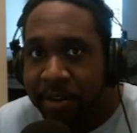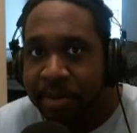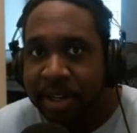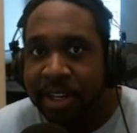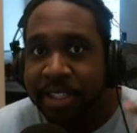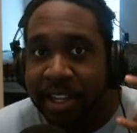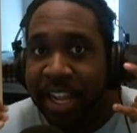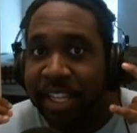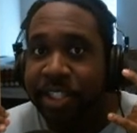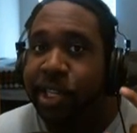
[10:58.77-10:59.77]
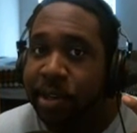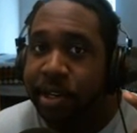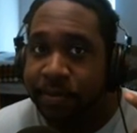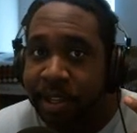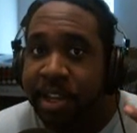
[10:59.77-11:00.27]
because they
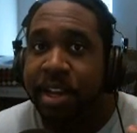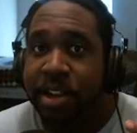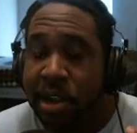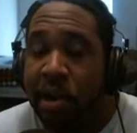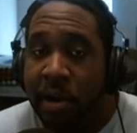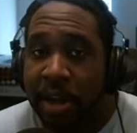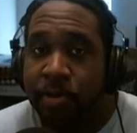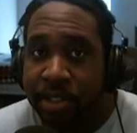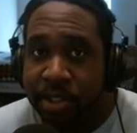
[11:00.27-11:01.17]
intuitively know what to